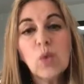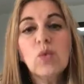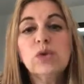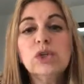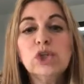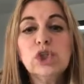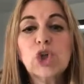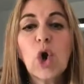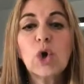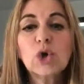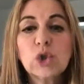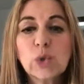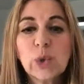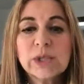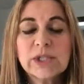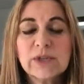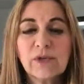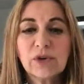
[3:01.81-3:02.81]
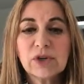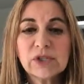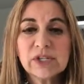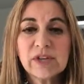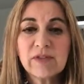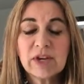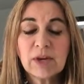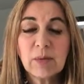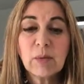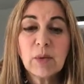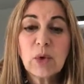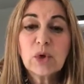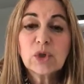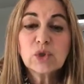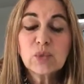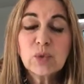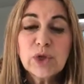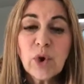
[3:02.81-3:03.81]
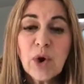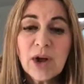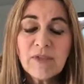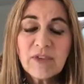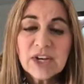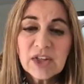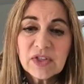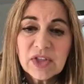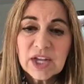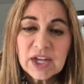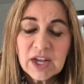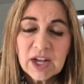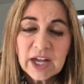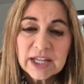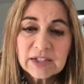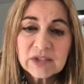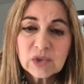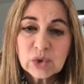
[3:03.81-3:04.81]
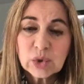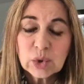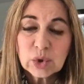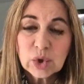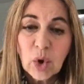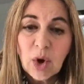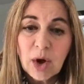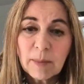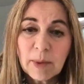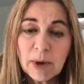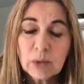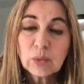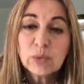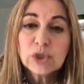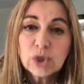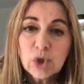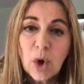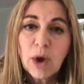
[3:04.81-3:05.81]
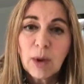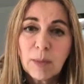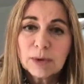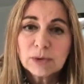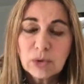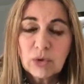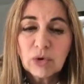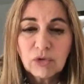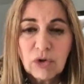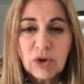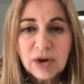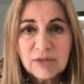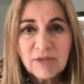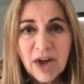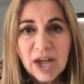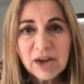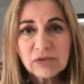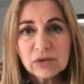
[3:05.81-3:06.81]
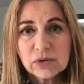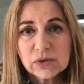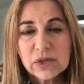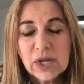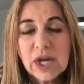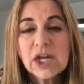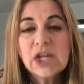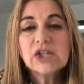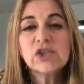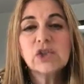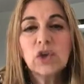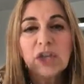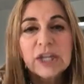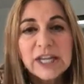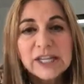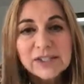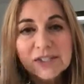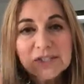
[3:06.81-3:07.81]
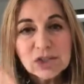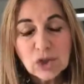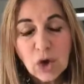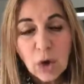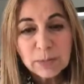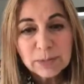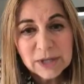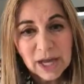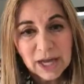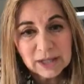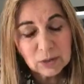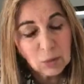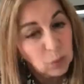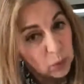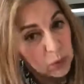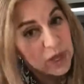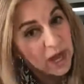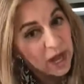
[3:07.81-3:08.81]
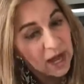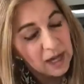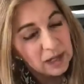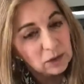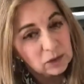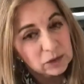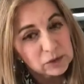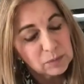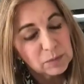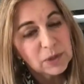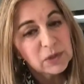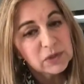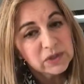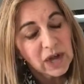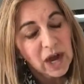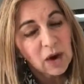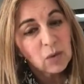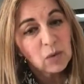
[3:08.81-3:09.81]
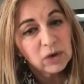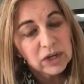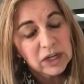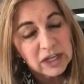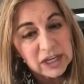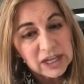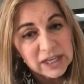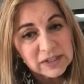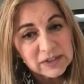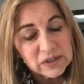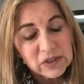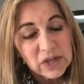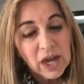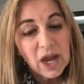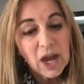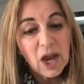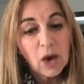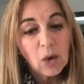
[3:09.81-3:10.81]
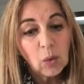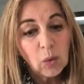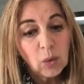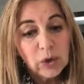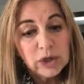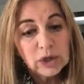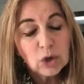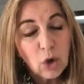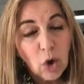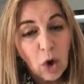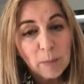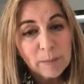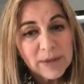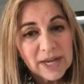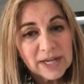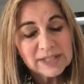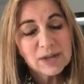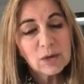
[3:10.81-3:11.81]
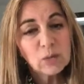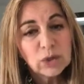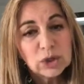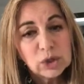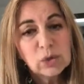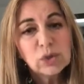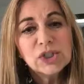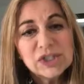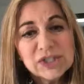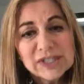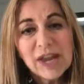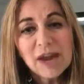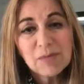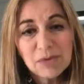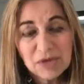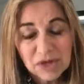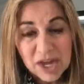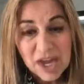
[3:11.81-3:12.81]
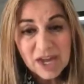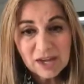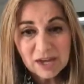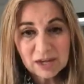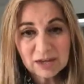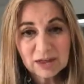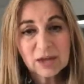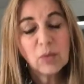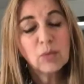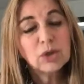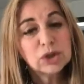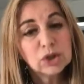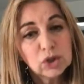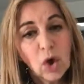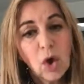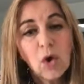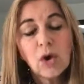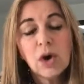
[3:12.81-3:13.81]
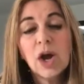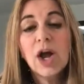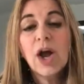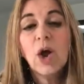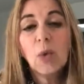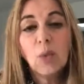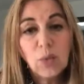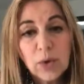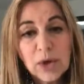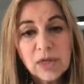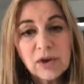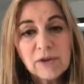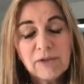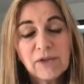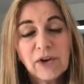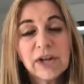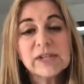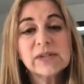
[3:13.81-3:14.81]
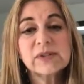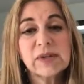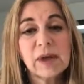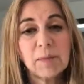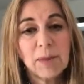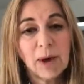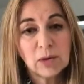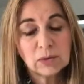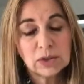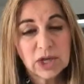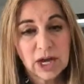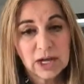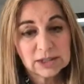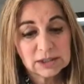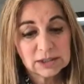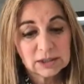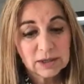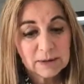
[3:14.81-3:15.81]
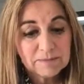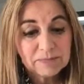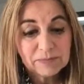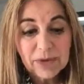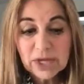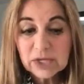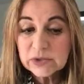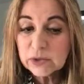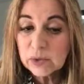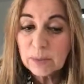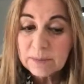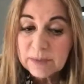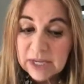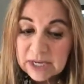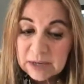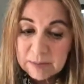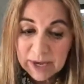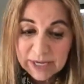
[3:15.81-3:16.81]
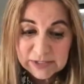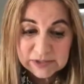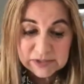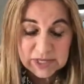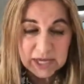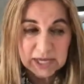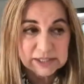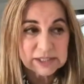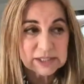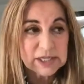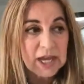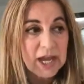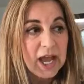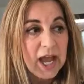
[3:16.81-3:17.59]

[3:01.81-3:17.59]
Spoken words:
We talk 24/7, and because we don't have anything else to talk about, we talk about the coronavirus. So let's stop that, we adults, because our kids will copy us and will do the same thing. They will talk with their friends about that. So minimize that.